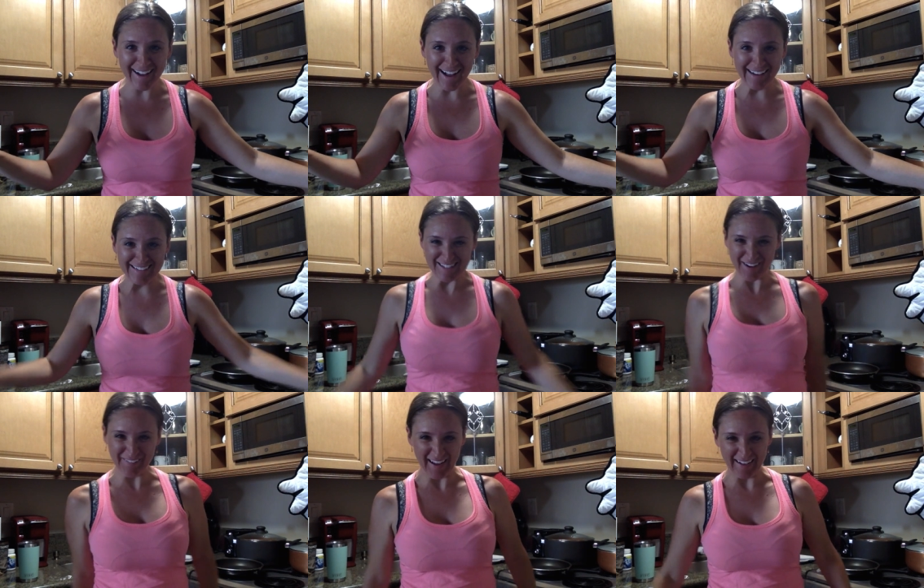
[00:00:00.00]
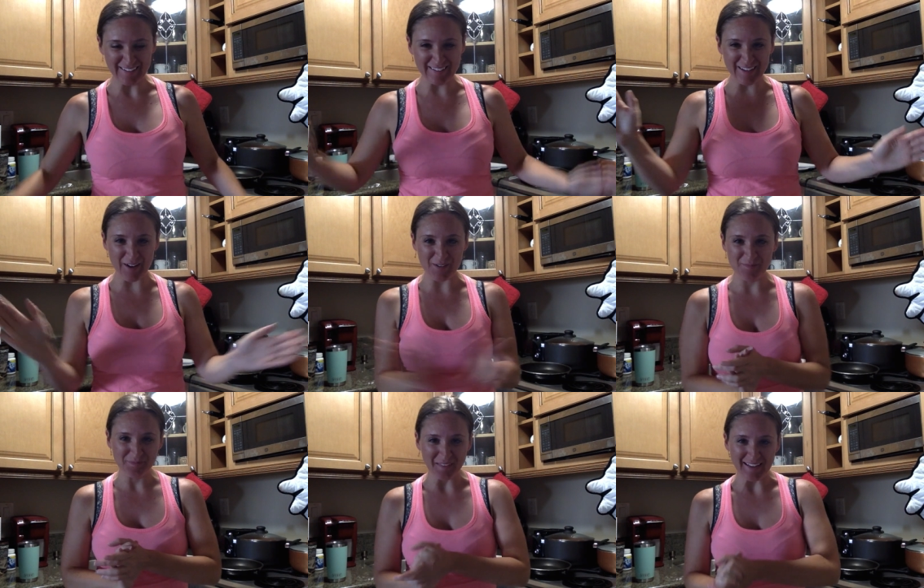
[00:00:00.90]
guys. Okay, so
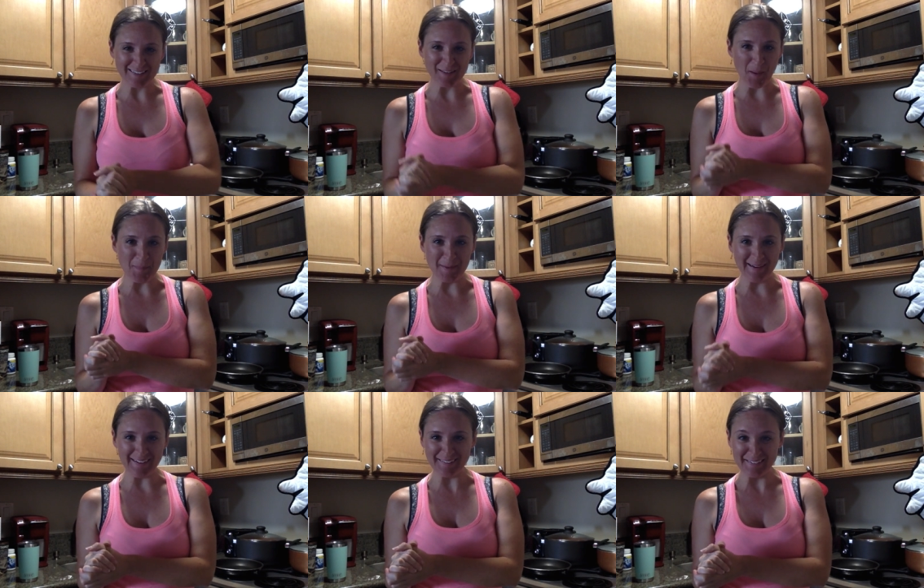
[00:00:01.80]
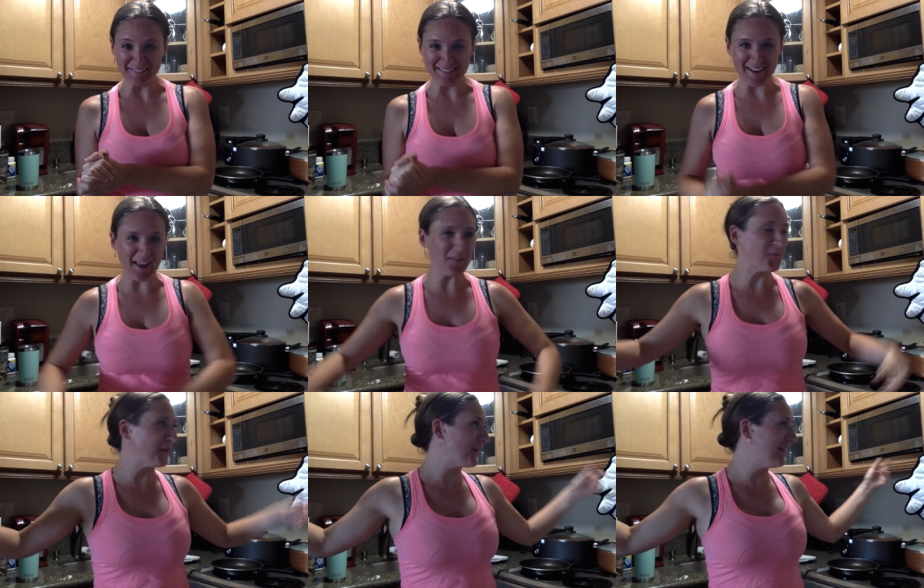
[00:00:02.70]
me, Alyssa,
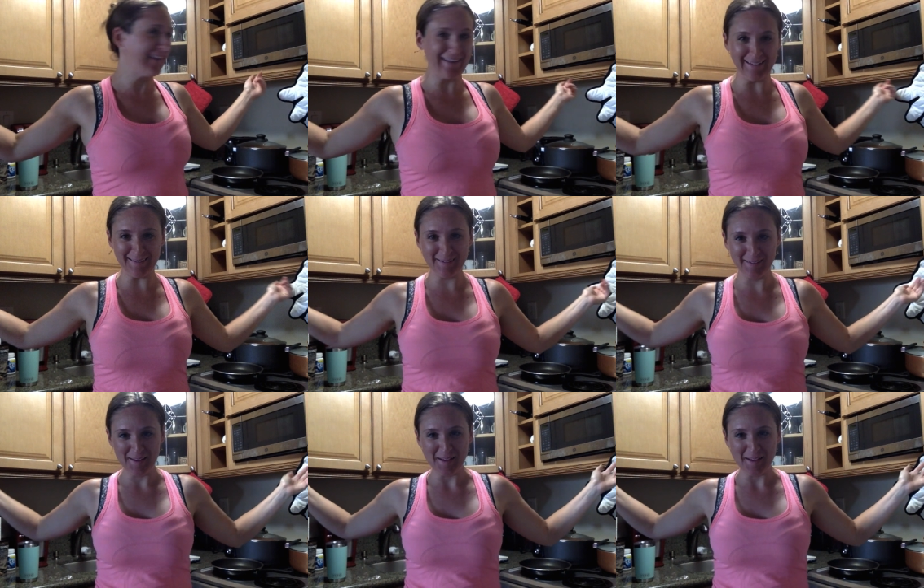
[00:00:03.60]
and we're in